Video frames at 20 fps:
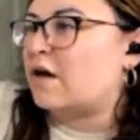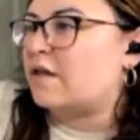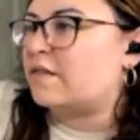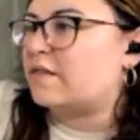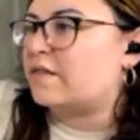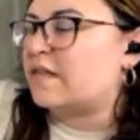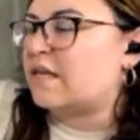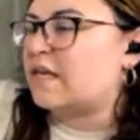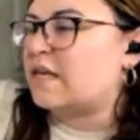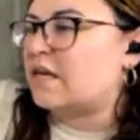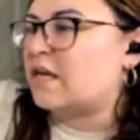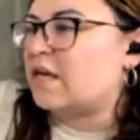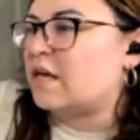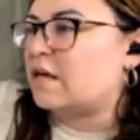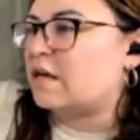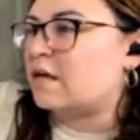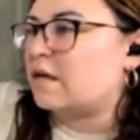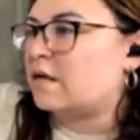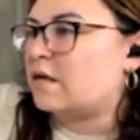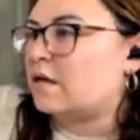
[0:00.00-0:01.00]
on
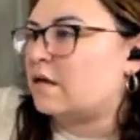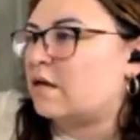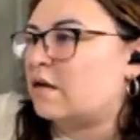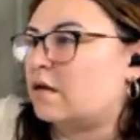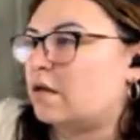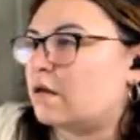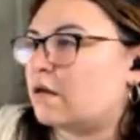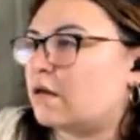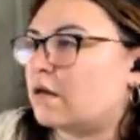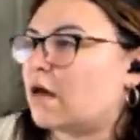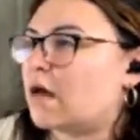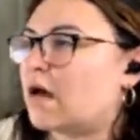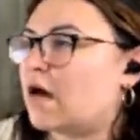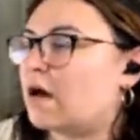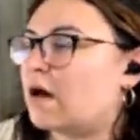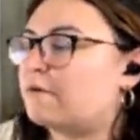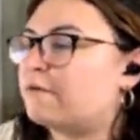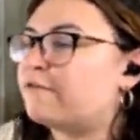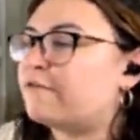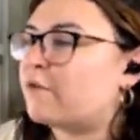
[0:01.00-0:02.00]
the
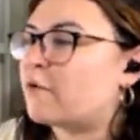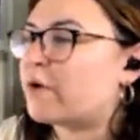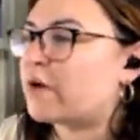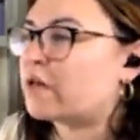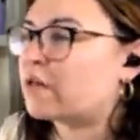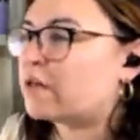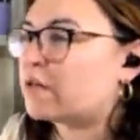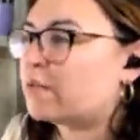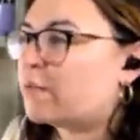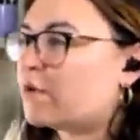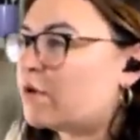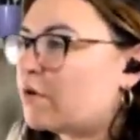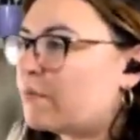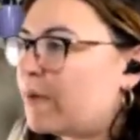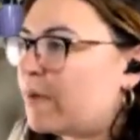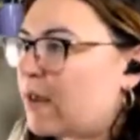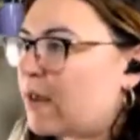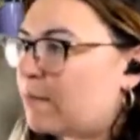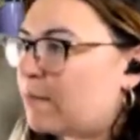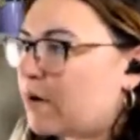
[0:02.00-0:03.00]

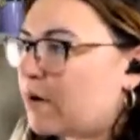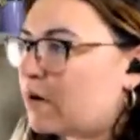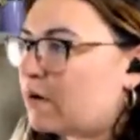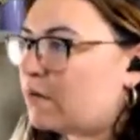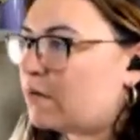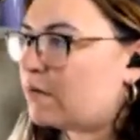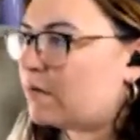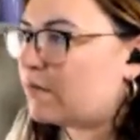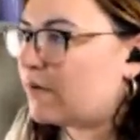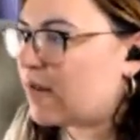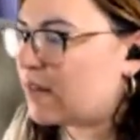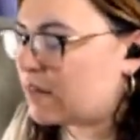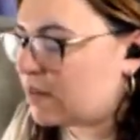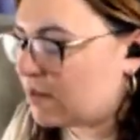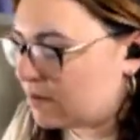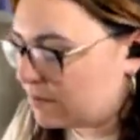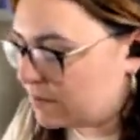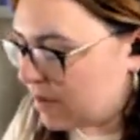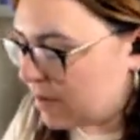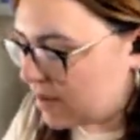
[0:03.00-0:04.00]
foilable paper, right?
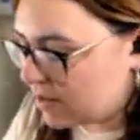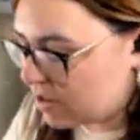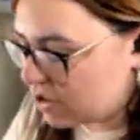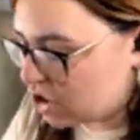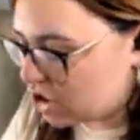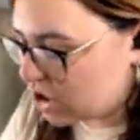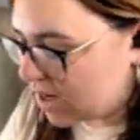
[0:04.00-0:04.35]
The